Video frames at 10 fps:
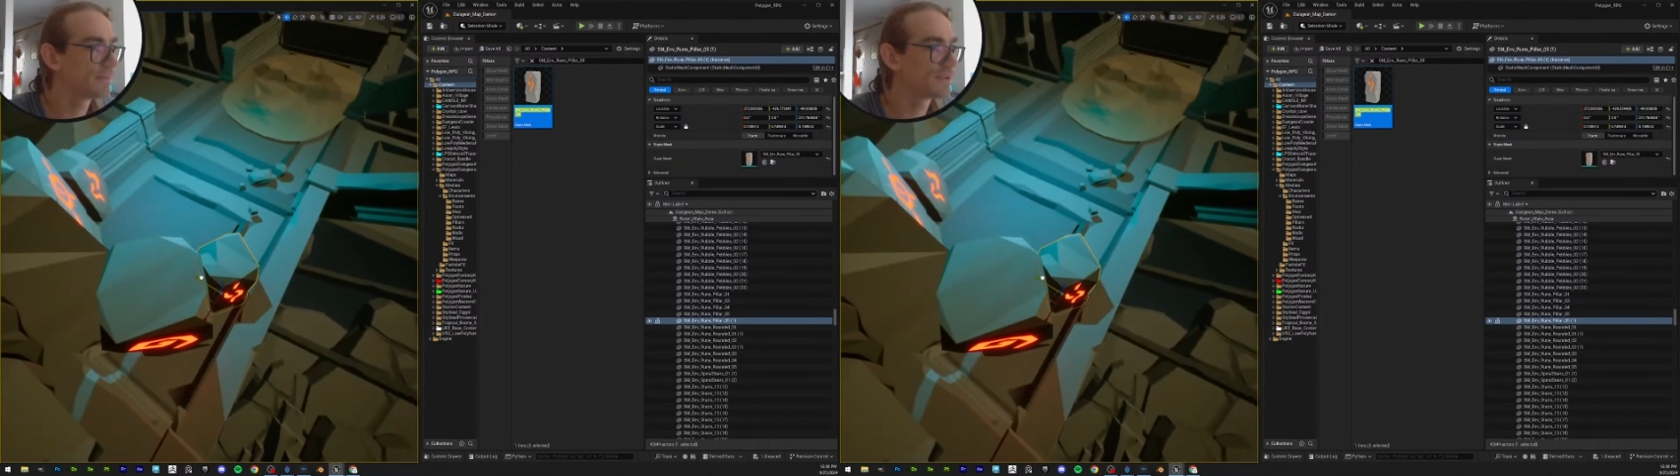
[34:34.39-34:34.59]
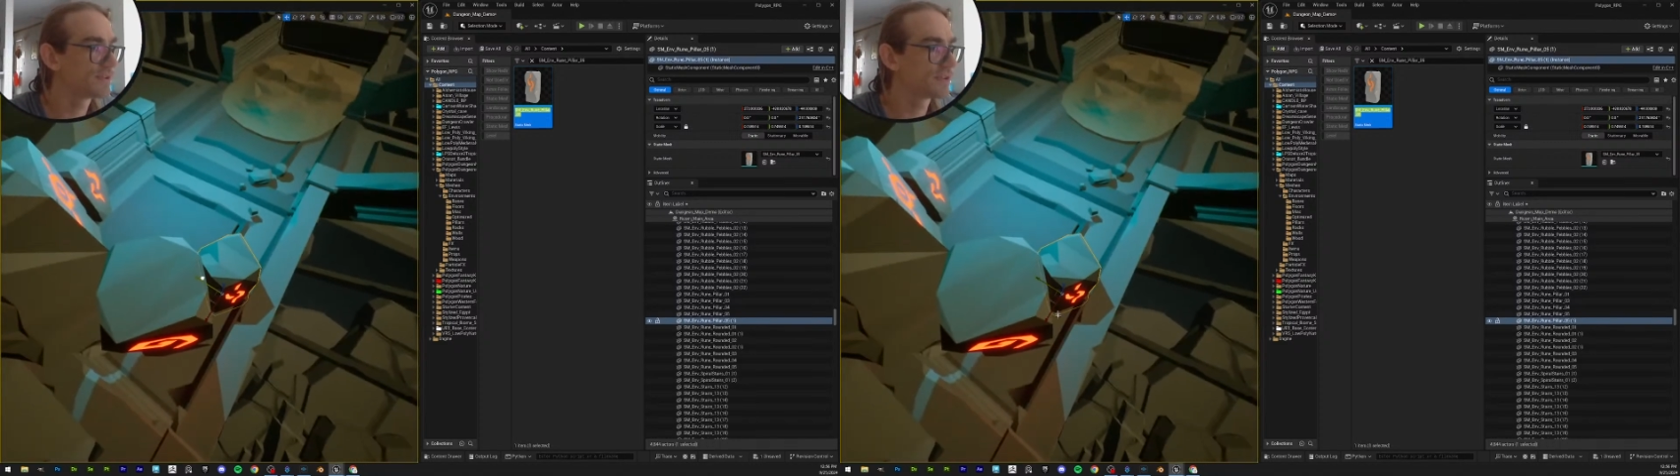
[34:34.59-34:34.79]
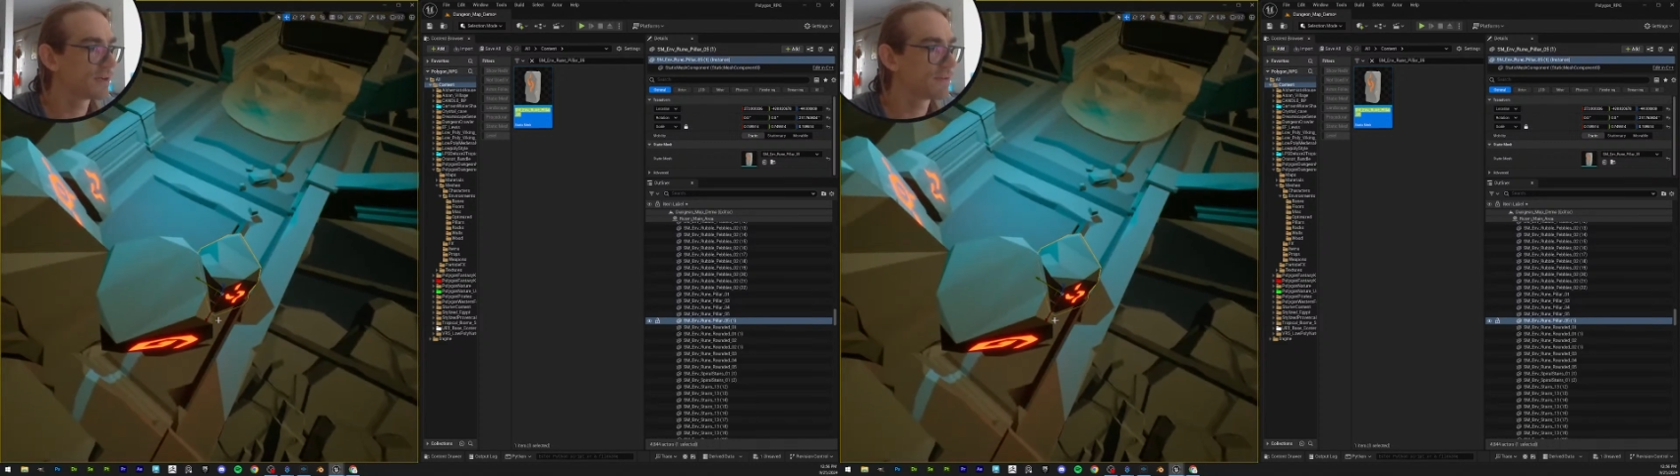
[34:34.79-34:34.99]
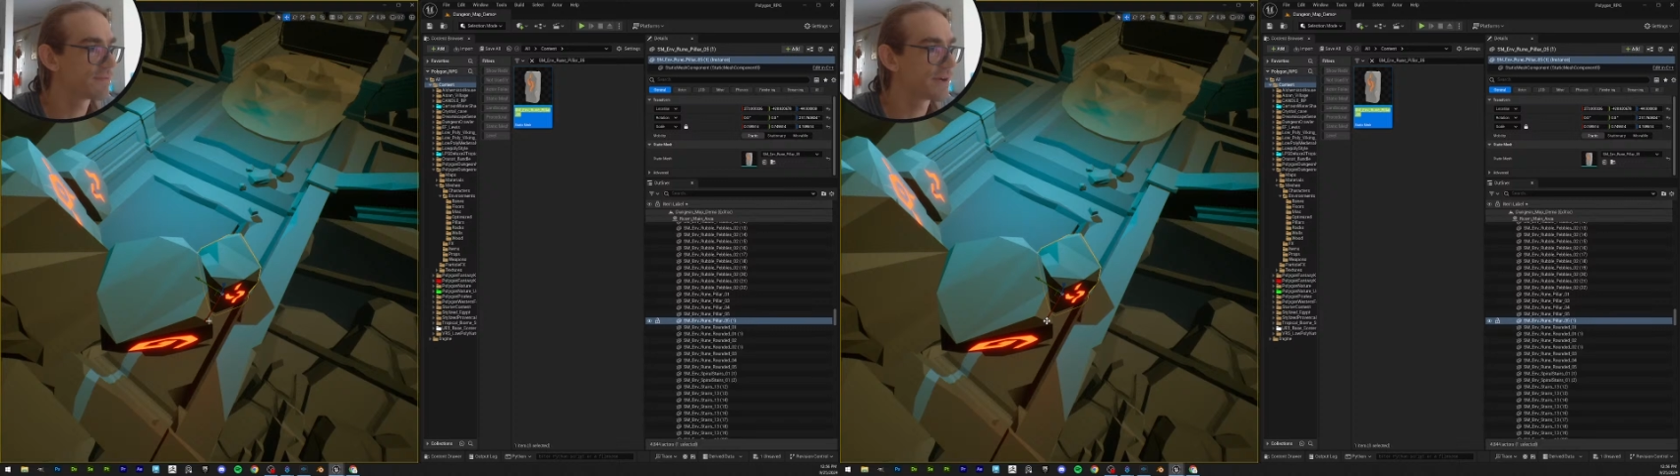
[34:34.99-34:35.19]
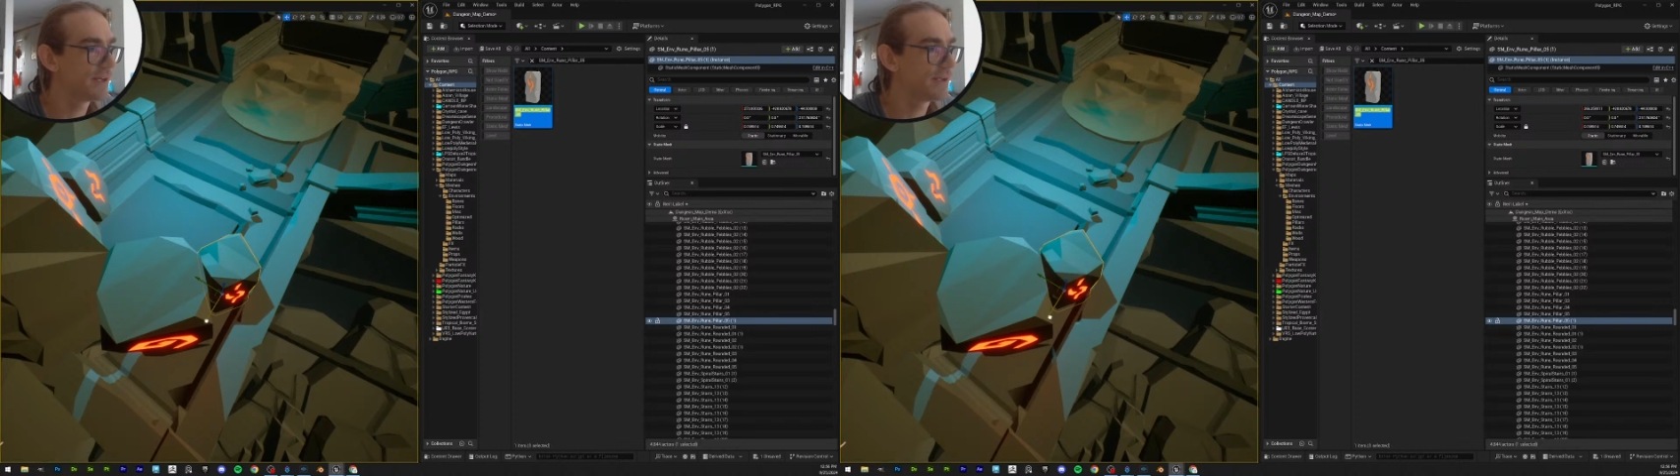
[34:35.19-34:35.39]
stuff
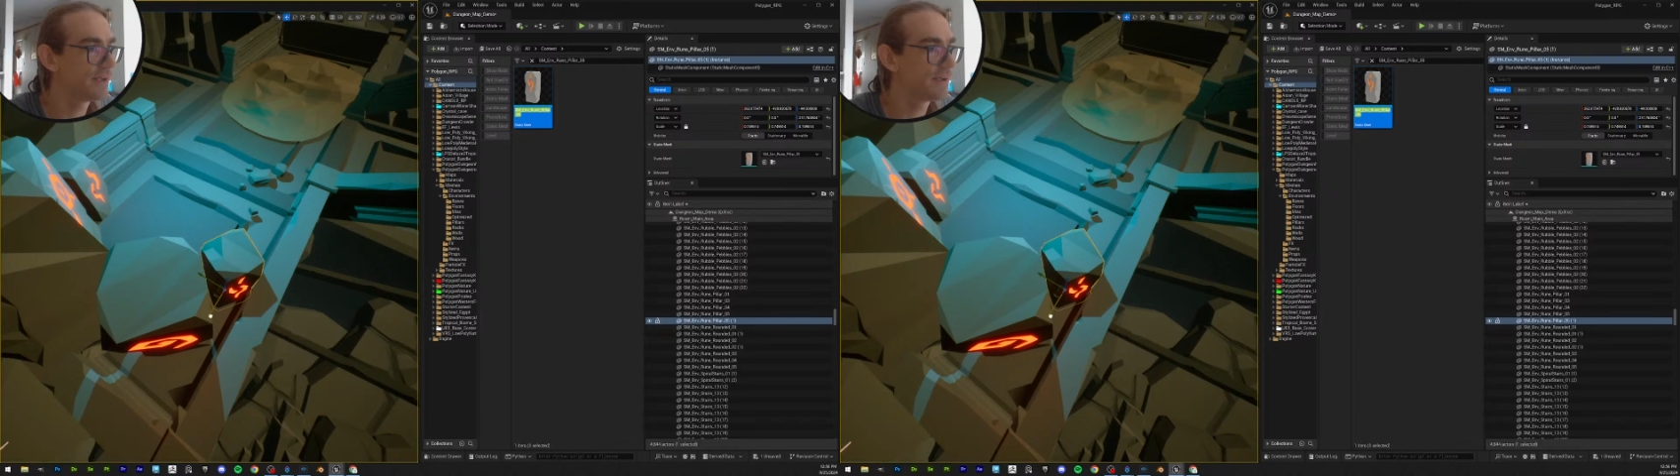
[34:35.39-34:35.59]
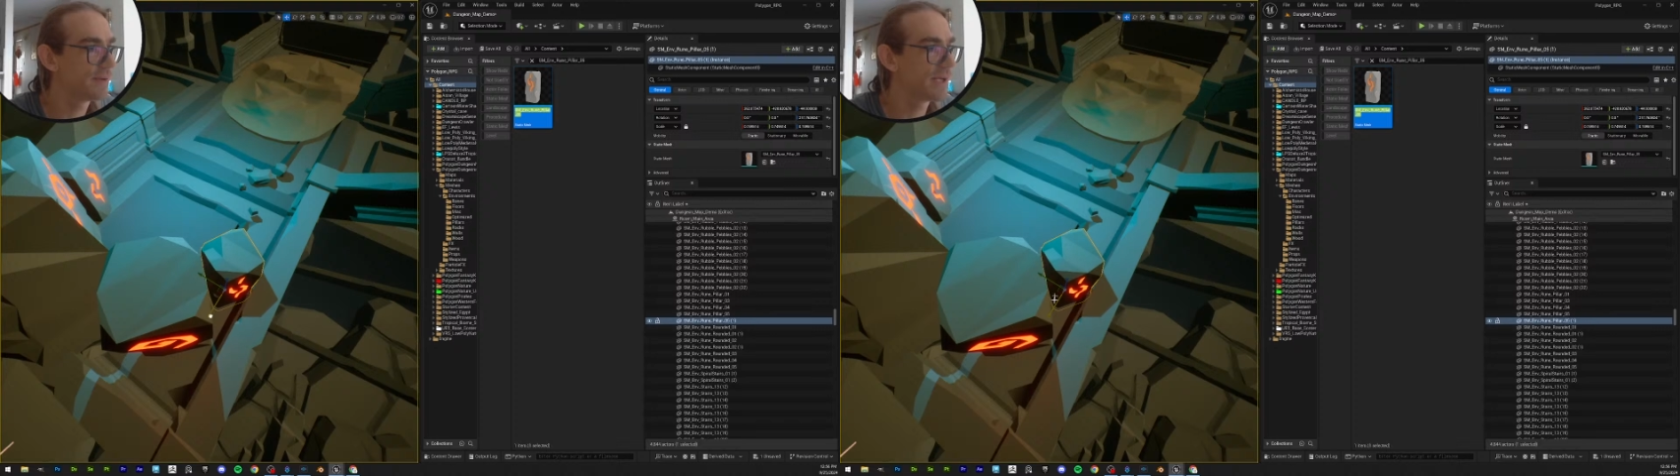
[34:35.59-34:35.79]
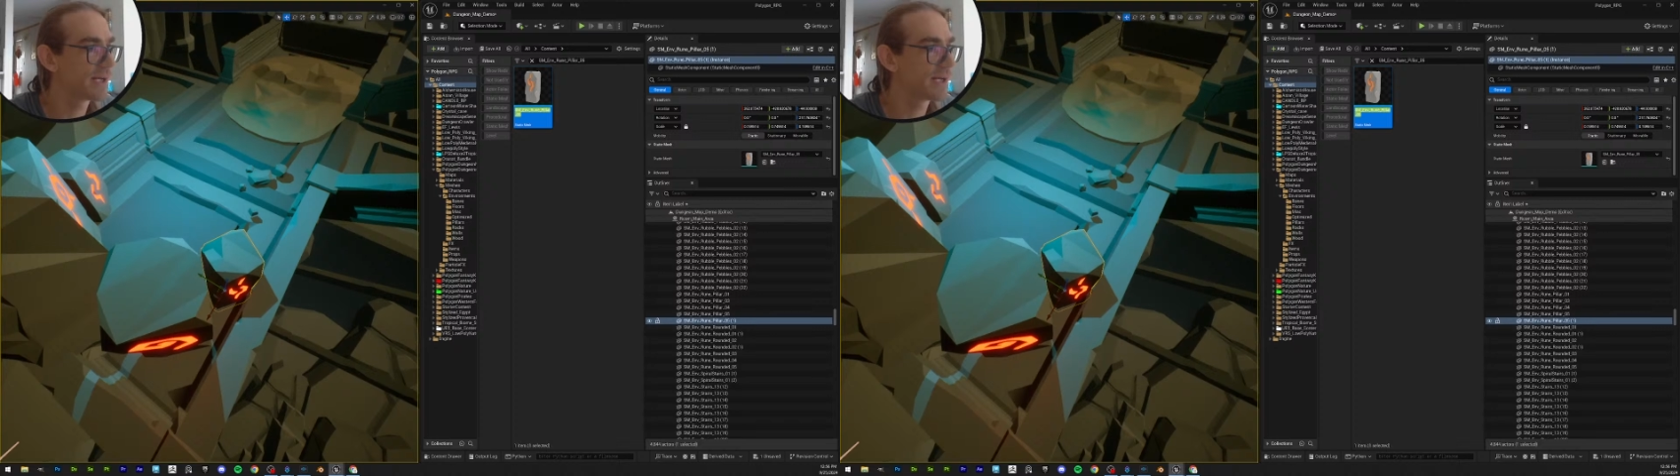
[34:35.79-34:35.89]
right here we